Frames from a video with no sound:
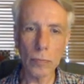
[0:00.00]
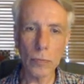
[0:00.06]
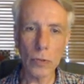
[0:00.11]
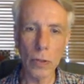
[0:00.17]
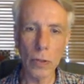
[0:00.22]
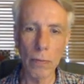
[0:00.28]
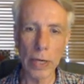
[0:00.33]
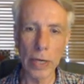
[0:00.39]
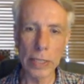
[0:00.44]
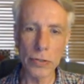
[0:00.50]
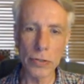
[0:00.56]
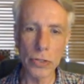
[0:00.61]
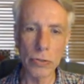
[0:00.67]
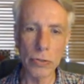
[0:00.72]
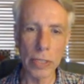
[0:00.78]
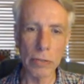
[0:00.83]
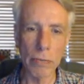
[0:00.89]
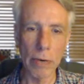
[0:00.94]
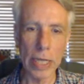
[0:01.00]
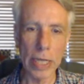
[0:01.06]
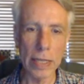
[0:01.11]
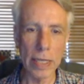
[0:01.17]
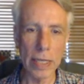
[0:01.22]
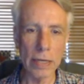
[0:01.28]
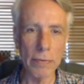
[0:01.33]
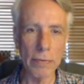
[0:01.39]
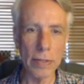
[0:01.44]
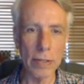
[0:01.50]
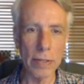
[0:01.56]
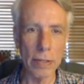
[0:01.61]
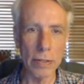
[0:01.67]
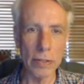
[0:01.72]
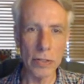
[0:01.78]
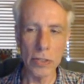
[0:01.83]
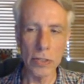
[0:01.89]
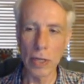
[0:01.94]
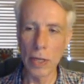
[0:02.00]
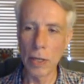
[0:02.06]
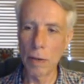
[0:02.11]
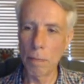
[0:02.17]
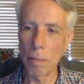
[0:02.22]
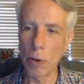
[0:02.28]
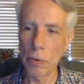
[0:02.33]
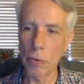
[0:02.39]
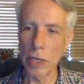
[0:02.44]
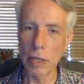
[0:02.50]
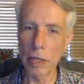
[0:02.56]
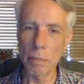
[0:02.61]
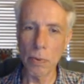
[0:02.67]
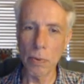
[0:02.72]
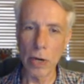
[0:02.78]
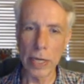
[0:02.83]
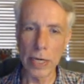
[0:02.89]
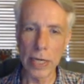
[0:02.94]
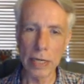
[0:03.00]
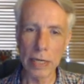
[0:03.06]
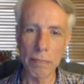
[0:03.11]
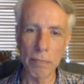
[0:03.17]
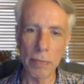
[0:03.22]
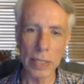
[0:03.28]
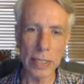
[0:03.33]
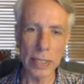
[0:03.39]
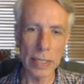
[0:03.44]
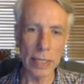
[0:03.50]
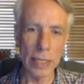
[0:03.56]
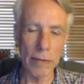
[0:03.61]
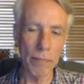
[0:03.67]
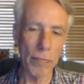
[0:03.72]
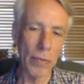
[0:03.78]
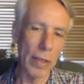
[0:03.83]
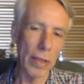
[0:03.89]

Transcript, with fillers: White is doing the right thing with all this poking and prodding, but uh,